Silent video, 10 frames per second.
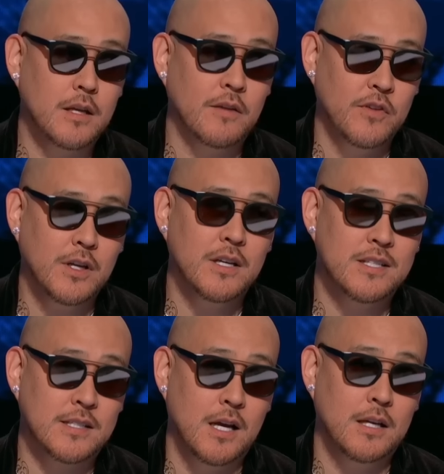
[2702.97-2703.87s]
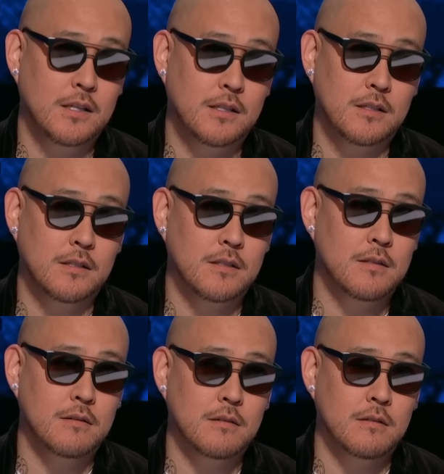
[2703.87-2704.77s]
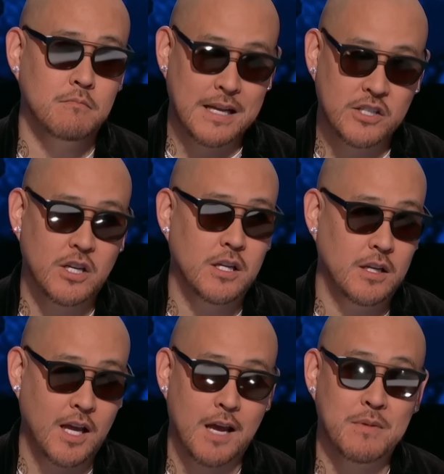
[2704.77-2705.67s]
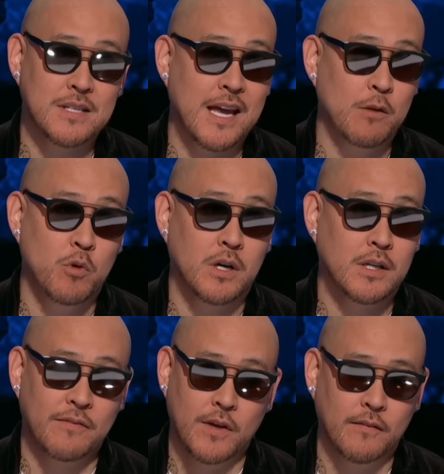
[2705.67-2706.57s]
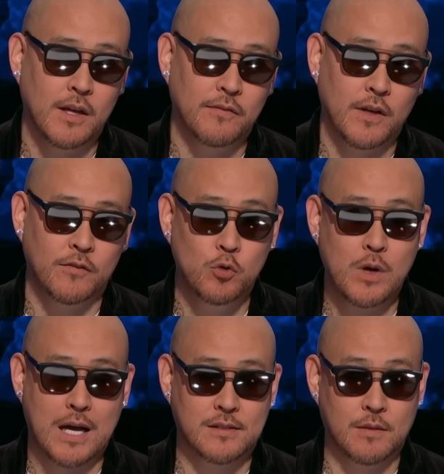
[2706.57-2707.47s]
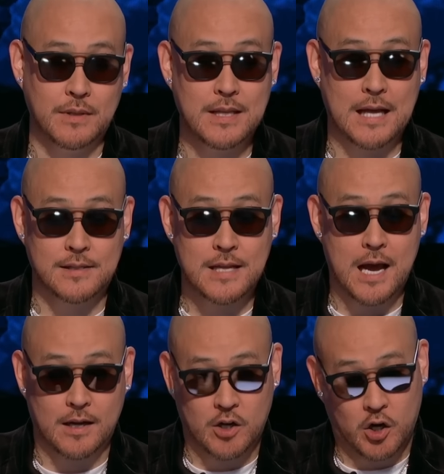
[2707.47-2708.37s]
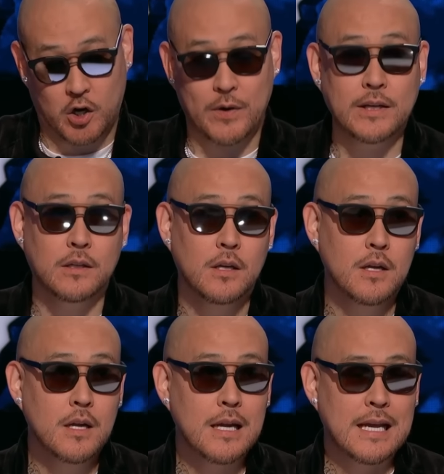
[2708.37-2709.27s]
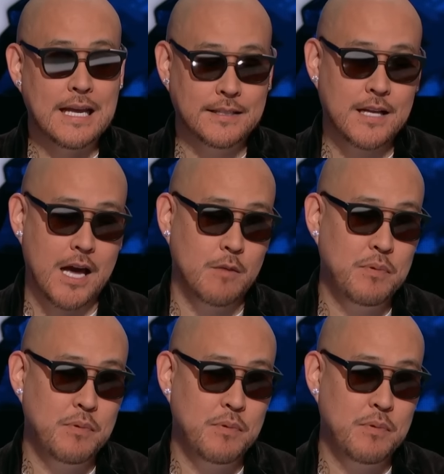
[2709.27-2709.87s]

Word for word: if you're gonna stunt, make sure your game is A1. If, if, if you got something that's not current, it's got to